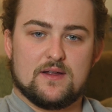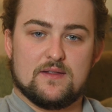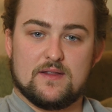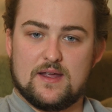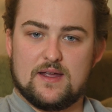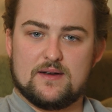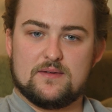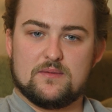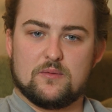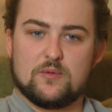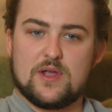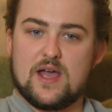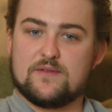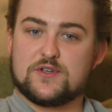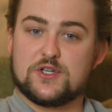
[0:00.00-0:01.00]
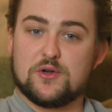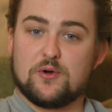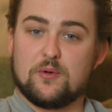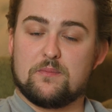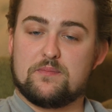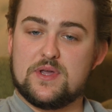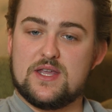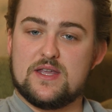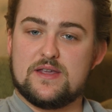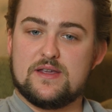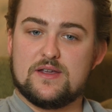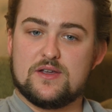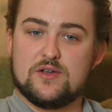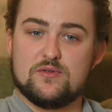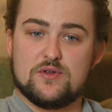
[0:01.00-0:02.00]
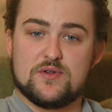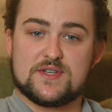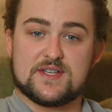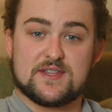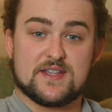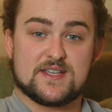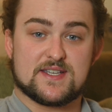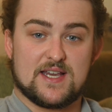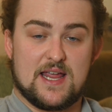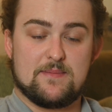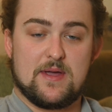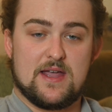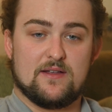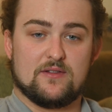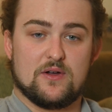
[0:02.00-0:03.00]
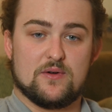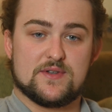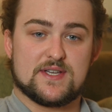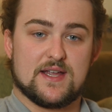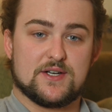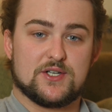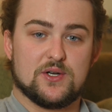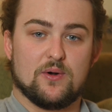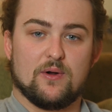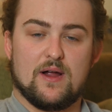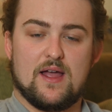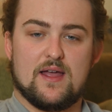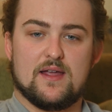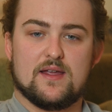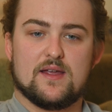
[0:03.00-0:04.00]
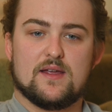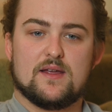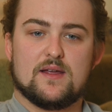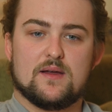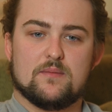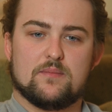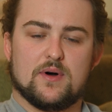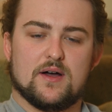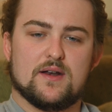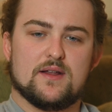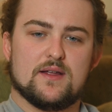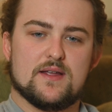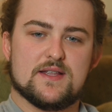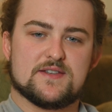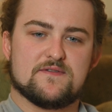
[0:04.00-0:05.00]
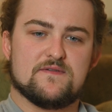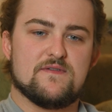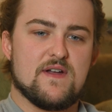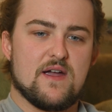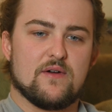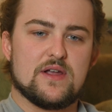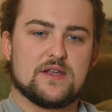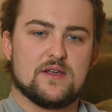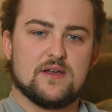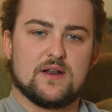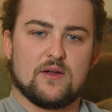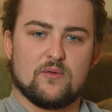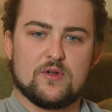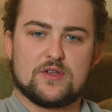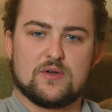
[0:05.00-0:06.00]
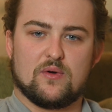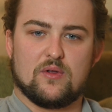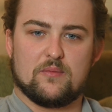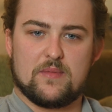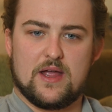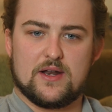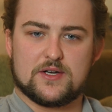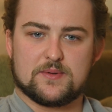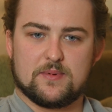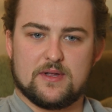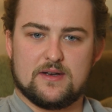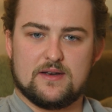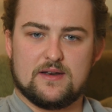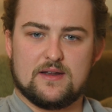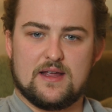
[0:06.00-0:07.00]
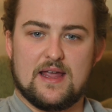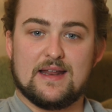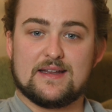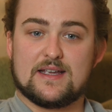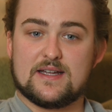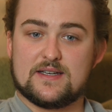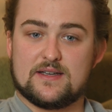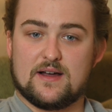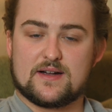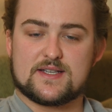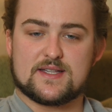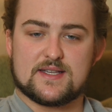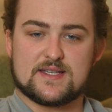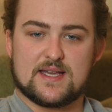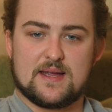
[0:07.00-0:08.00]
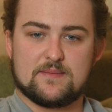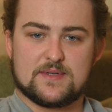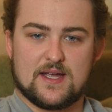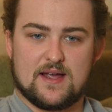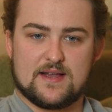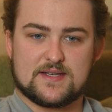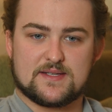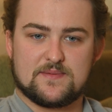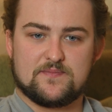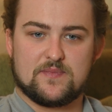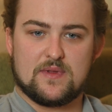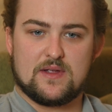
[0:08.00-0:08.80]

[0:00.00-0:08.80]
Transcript: Then we have Shooter B, who uses the same hand loads as Shooter A, but is very good at recoil management and conducts the same test.